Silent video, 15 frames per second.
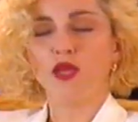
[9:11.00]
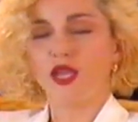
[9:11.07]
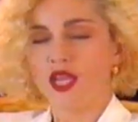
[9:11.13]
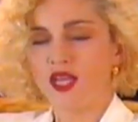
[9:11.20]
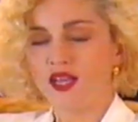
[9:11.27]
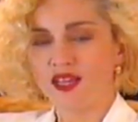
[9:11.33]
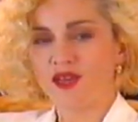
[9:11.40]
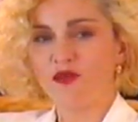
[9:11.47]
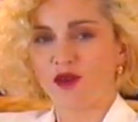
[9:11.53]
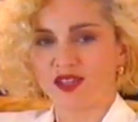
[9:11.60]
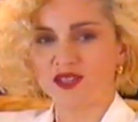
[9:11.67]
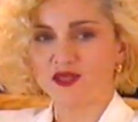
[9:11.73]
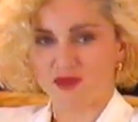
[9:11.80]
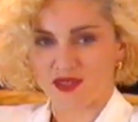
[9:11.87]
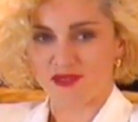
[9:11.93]
really
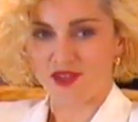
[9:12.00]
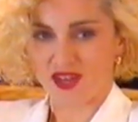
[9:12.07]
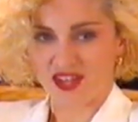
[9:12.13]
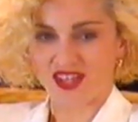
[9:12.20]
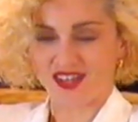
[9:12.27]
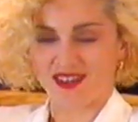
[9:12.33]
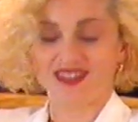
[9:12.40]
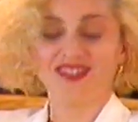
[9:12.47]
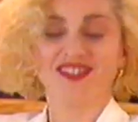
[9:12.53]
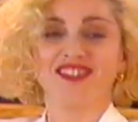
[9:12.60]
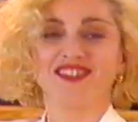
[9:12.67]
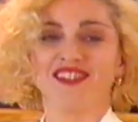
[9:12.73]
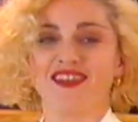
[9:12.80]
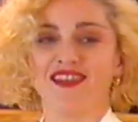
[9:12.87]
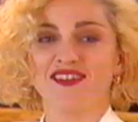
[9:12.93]
want to be
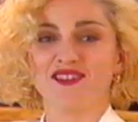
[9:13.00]
recognized as an